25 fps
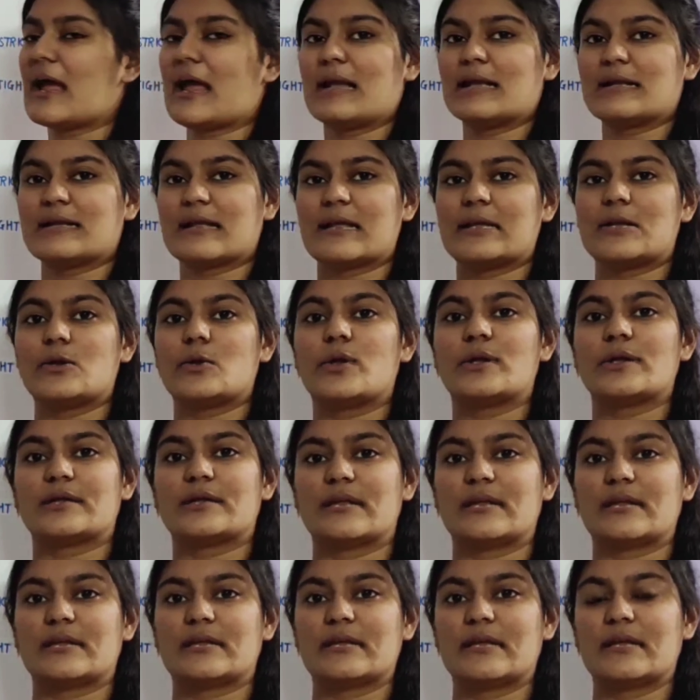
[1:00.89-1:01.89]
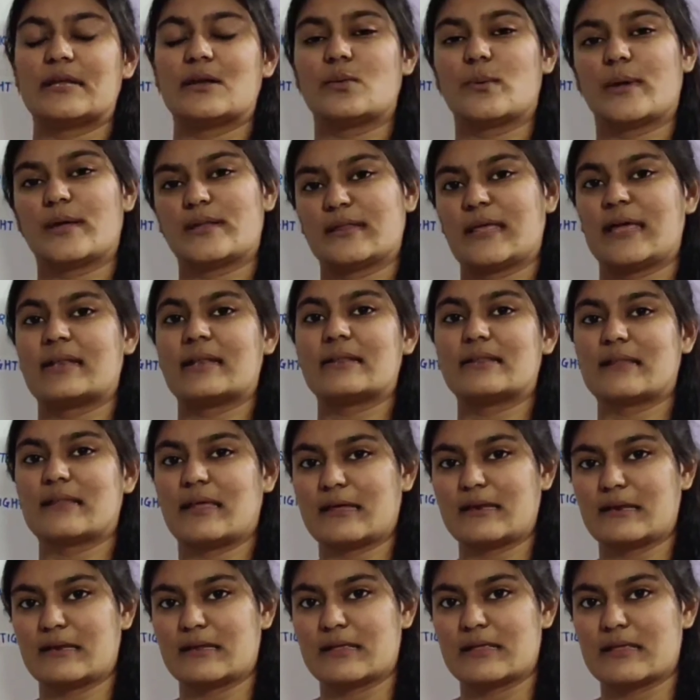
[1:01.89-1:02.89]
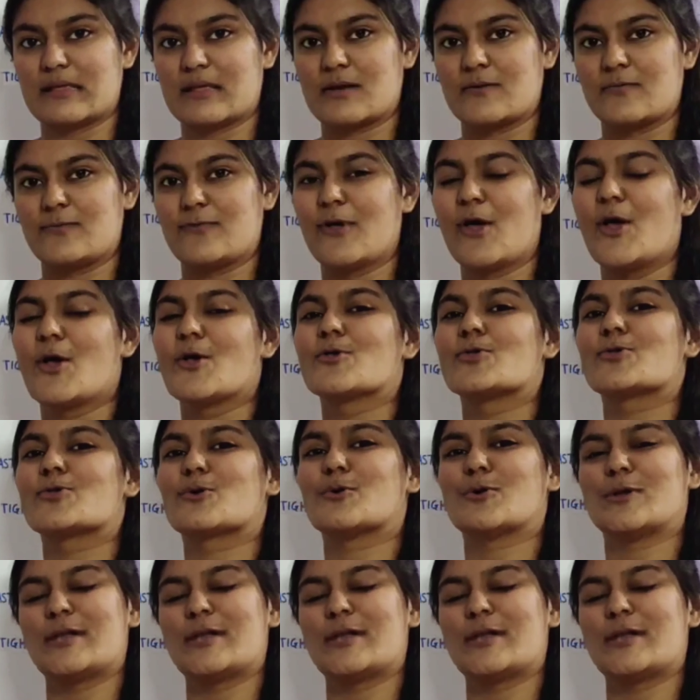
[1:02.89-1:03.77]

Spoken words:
I'll tell you in detail there and there itself. So